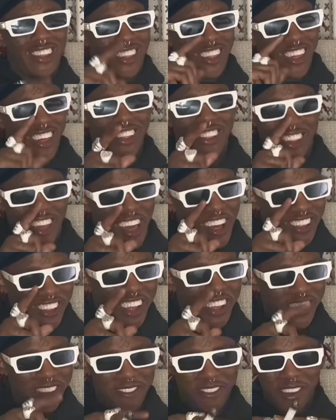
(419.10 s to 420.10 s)
they're
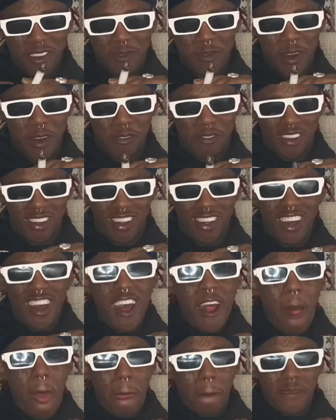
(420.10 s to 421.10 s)
addictive. They are addictive.
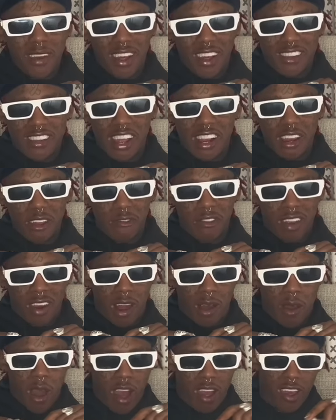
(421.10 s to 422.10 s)
They're addictive, you
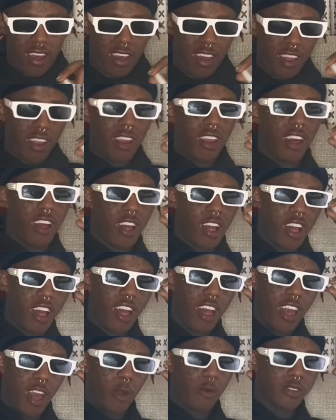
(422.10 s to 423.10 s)
know. And
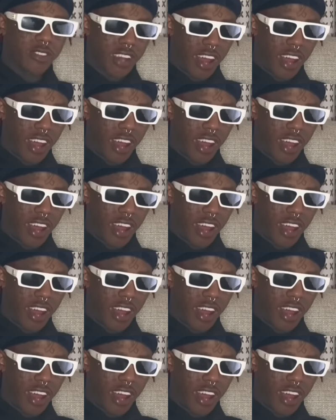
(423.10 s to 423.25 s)
it was